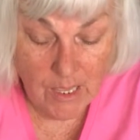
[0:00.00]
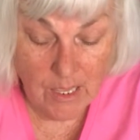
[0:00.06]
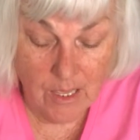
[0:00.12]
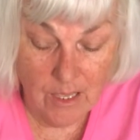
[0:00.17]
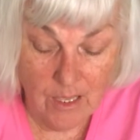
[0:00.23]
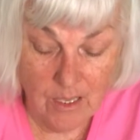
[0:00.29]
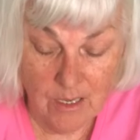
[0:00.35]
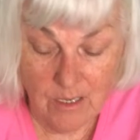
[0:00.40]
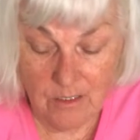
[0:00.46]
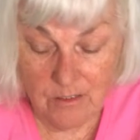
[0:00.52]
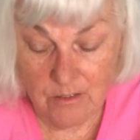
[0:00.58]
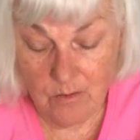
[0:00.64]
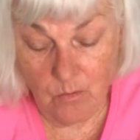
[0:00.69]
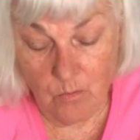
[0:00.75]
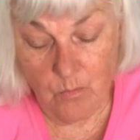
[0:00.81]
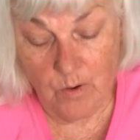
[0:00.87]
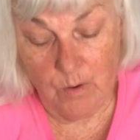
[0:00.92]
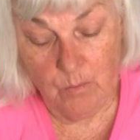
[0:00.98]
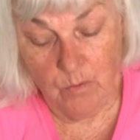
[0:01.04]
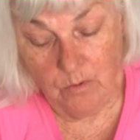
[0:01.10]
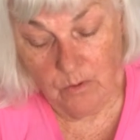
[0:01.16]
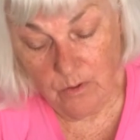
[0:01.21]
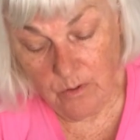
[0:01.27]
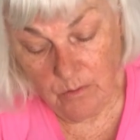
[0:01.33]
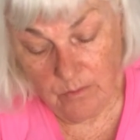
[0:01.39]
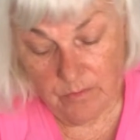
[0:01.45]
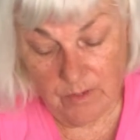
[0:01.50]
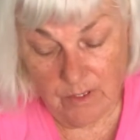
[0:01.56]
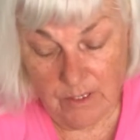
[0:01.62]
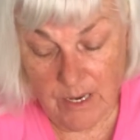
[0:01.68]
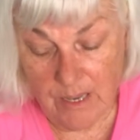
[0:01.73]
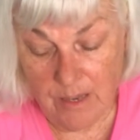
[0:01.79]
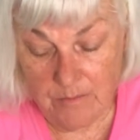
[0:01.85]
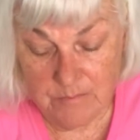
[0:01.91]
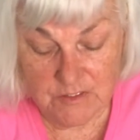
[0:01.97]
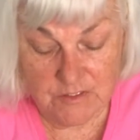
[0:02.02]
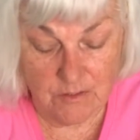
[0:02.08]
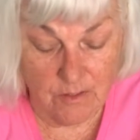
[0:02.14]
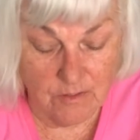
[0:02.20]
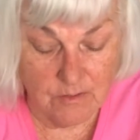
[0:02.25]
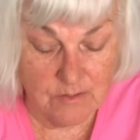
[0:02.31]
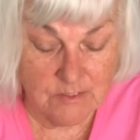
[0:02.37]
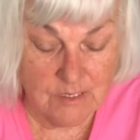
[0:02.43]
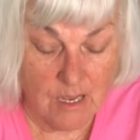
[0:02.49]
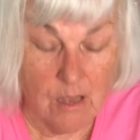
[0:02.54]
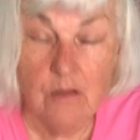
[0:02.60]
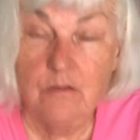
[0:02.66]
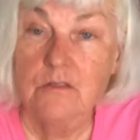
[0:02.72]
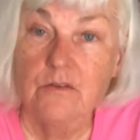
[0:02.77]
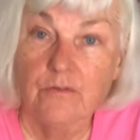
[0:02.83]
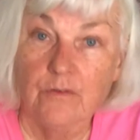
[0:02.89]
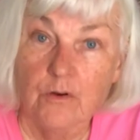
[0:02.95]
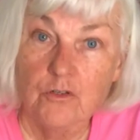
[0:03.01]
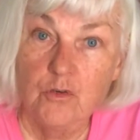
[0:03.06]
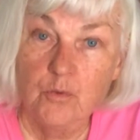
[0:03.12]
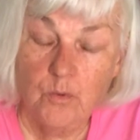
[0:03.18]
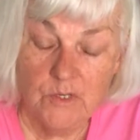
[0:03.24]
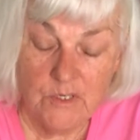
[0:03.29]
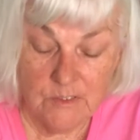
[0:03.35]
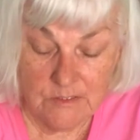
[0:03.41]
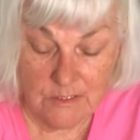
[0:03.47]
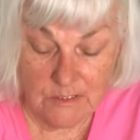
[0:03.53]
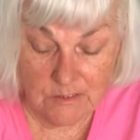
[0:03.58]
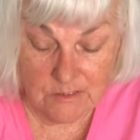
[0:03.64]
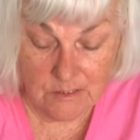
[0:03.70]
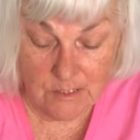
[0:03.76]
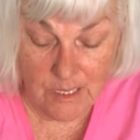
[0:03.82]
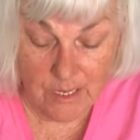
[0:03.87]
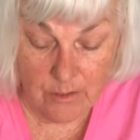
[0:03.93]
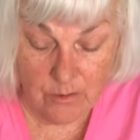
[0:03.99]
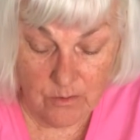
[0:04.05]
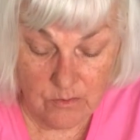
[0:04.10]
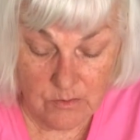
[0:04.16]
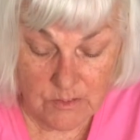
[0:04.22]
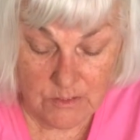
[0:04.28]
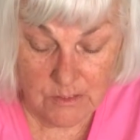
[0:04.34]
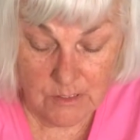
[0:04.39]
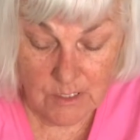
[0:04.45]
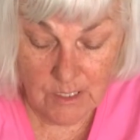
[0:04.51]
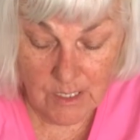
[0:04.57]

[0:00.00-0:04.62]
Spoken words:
And we will learn the names and sounds of our 26 letters.